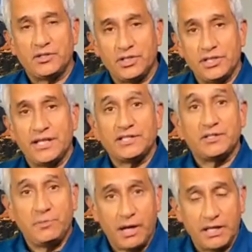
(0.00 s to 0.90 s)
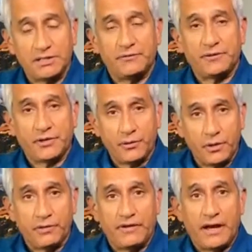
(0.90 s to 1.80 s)
She tested positive for
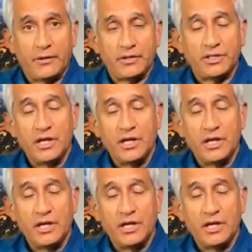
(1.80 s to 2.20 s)
coronavirus.